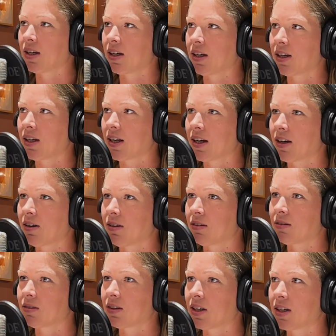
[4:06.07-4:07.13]

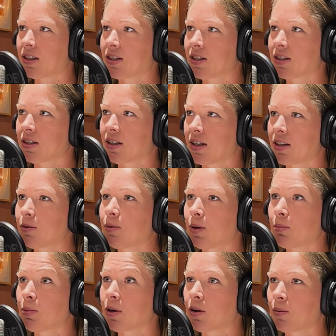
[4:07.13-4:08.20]
Yeah,
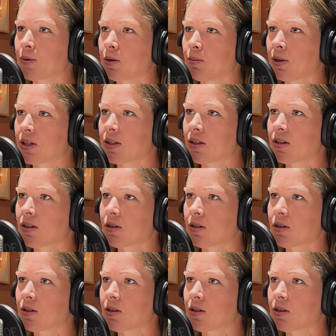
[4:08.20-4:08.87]
it becomes a business.